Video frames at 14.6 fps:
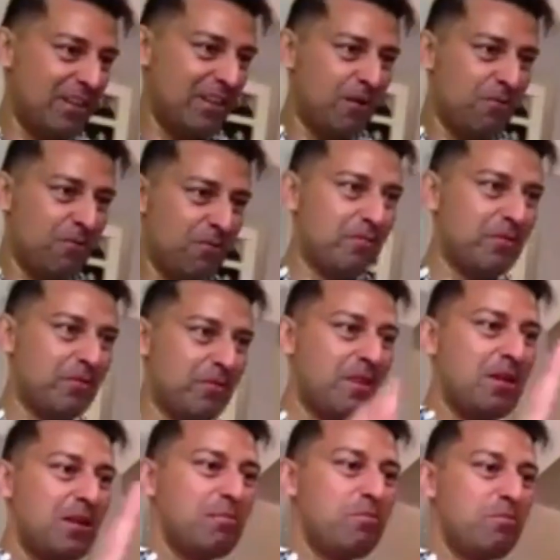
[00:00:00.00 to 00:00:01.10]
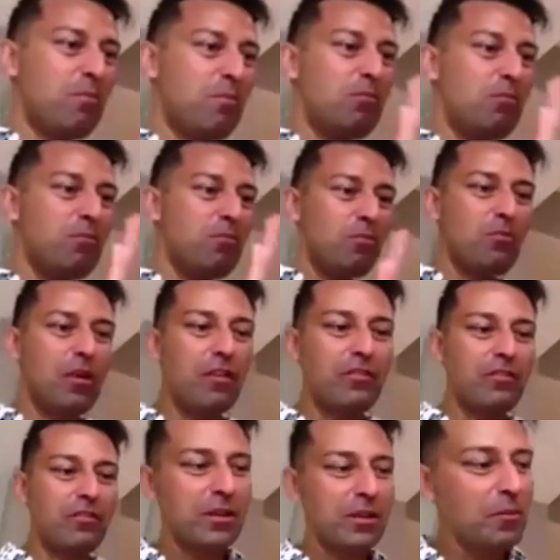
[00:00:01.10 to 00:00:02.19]
If I didn't have that, I would
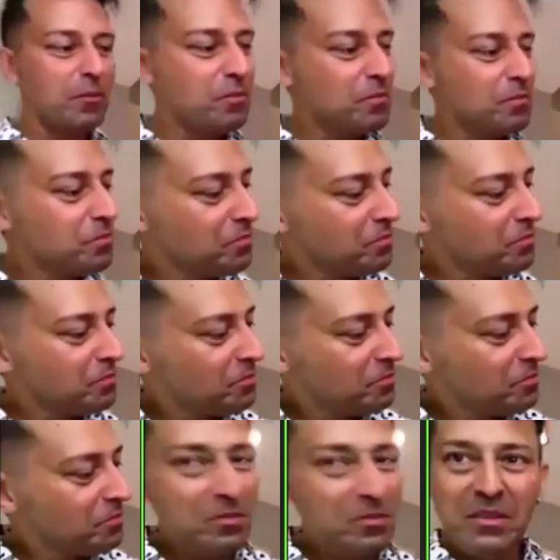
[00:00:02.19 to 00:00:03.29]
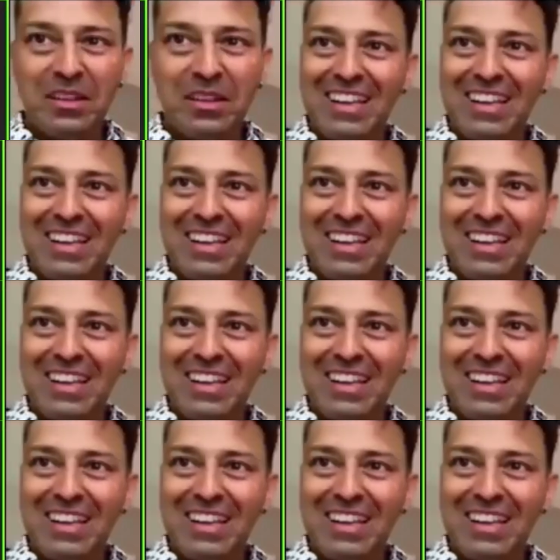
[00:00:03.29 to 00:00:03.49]
also find it difficult.